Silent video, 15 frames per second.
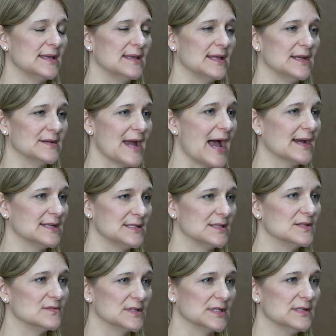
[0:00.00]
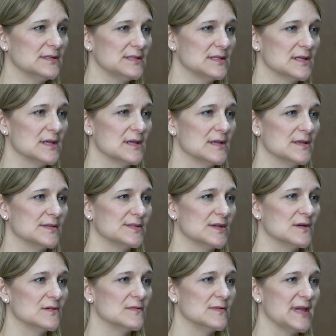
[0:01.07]
interact in the world.
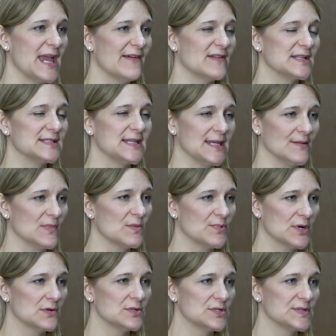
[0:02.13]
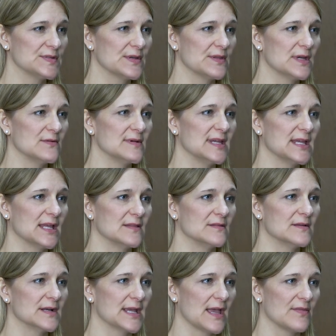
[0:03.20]
So we have a team approach so that we can
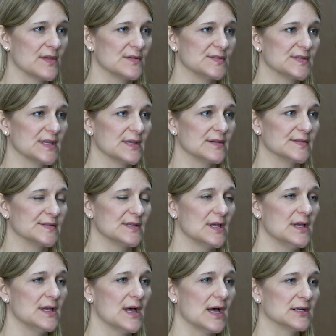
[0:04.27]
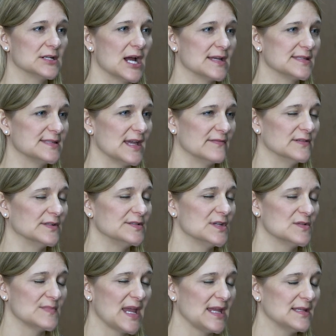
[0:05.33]
look at those skills across several
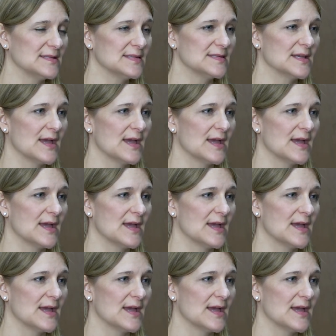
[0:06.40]
domains.